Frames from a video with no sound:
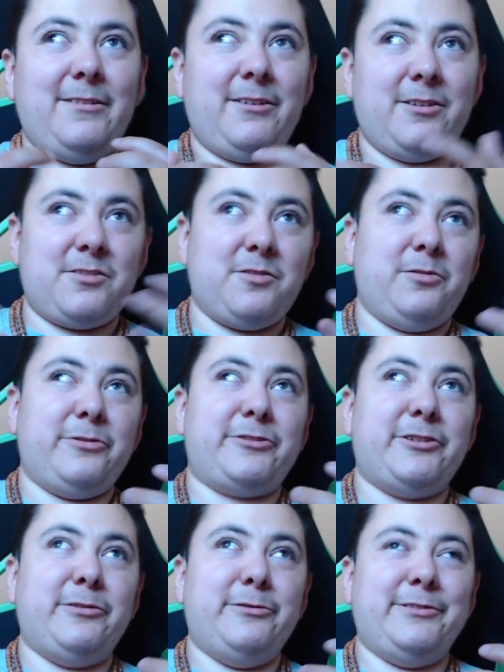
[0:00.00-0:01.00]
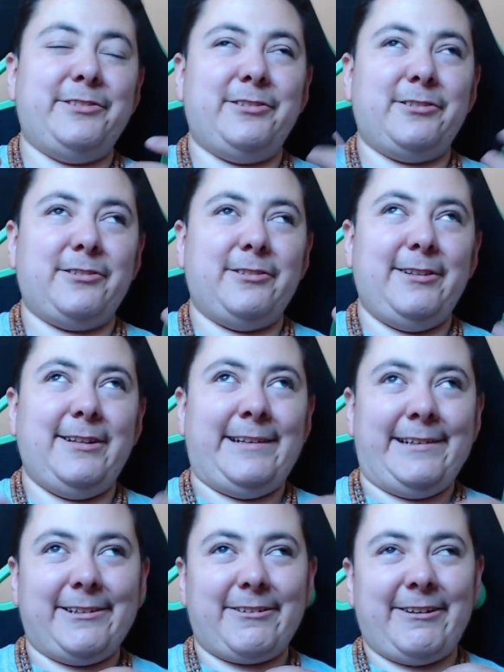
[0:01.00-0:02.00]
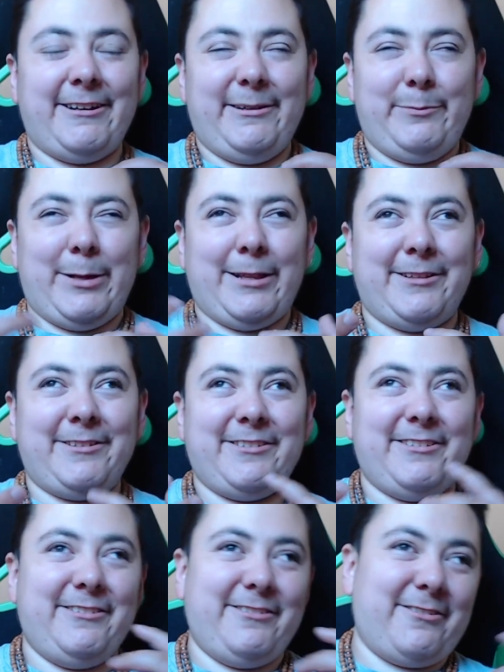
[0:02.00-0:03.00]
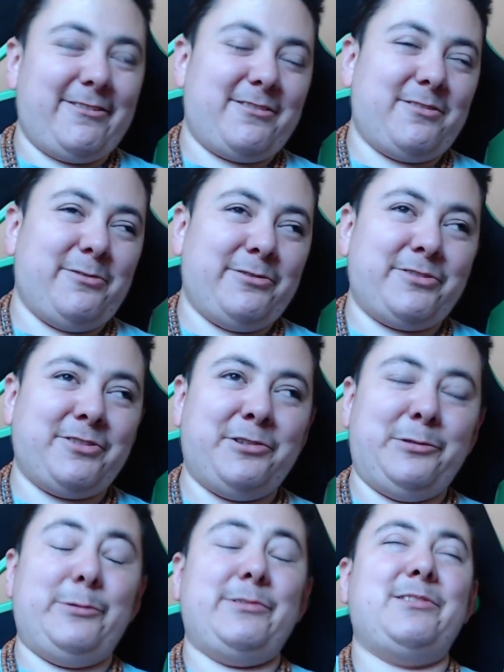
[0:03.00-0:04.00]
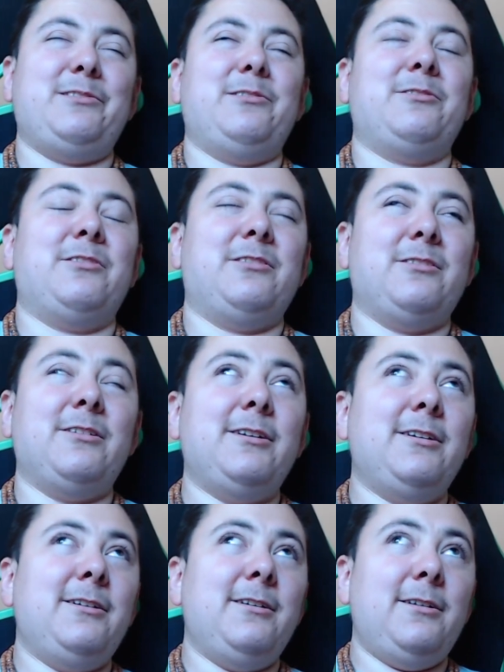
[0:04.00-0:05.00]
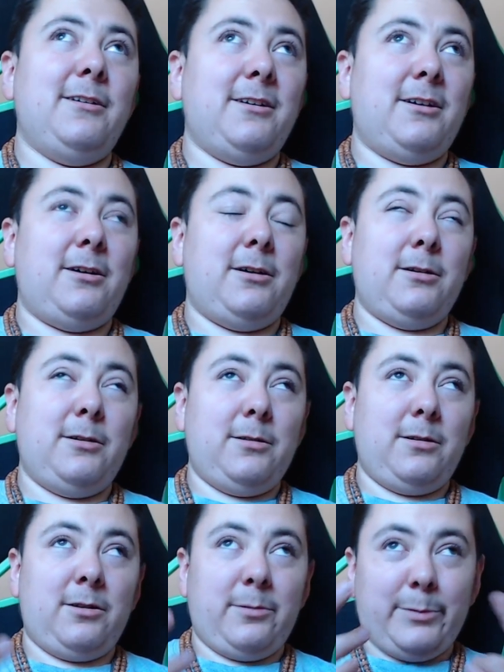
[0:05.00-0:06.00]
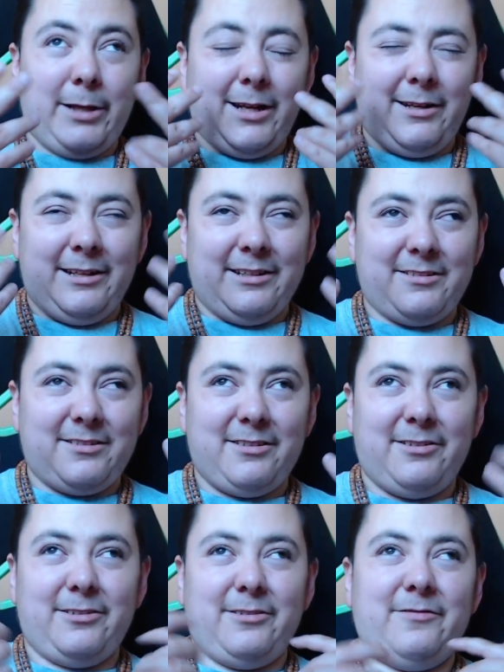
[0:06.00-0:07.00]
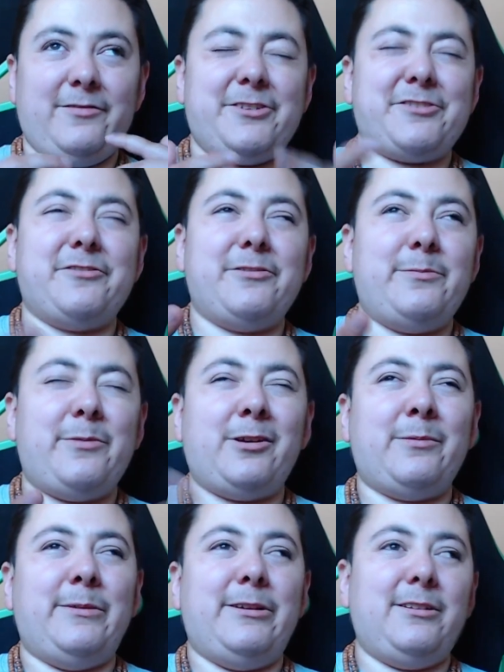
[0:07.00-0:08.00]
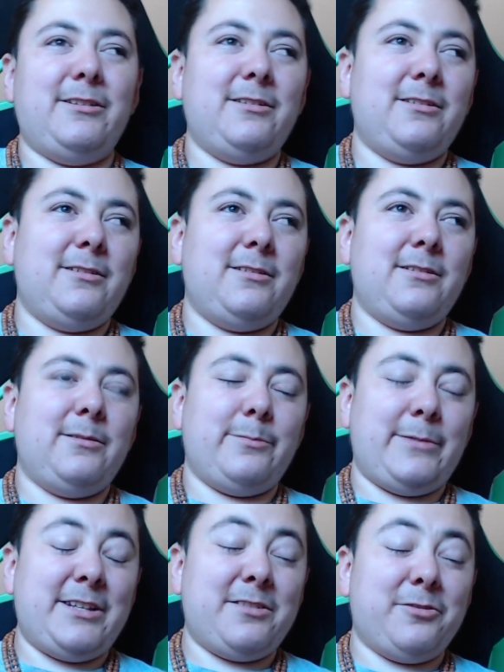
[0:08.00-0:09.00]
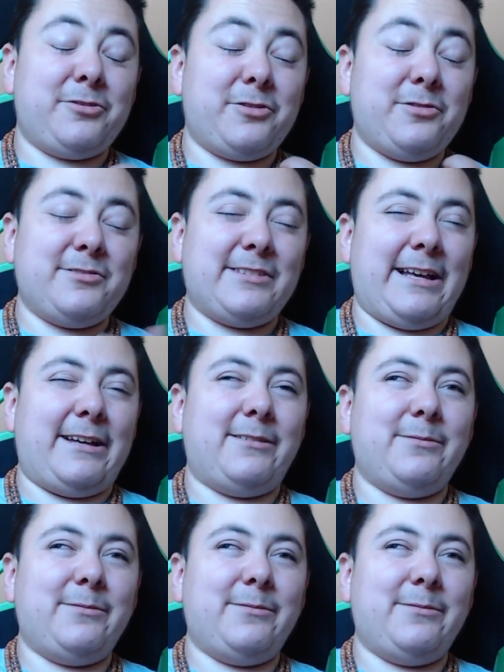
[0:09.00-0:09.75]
Your soul chose your endocrine imbalances. Your soul chose your blindness, your visual impairment. My soul chose that.